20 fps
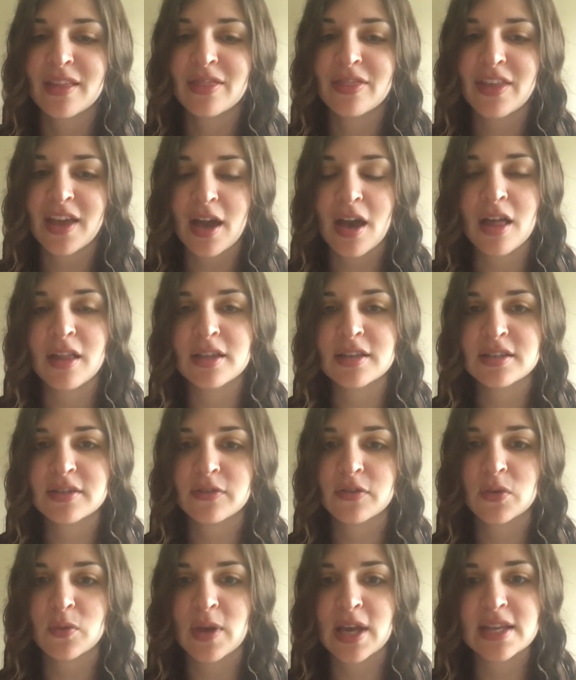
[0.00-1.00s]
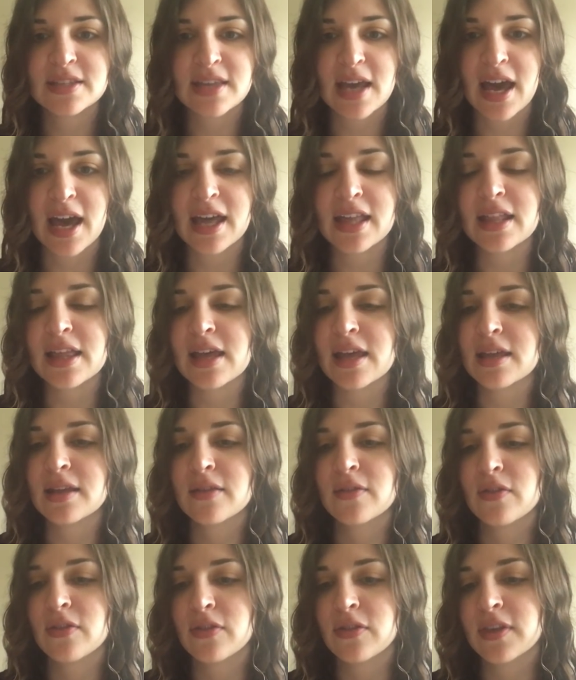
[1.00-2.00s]
they all in different ways highlight
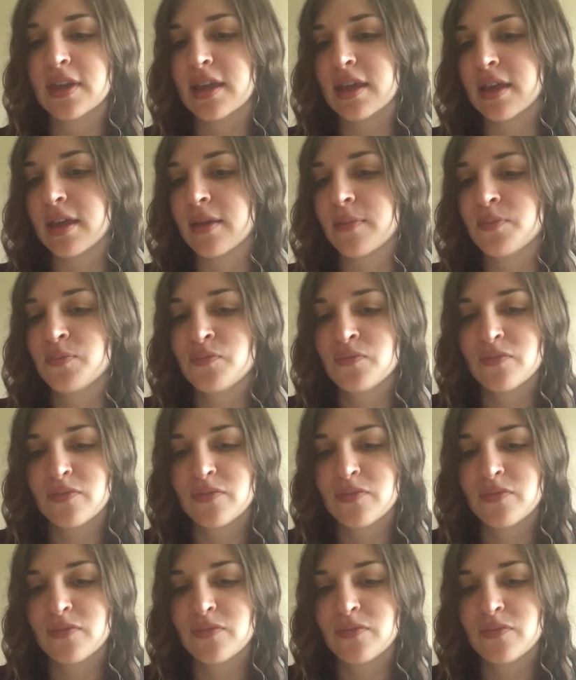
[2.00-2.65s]
the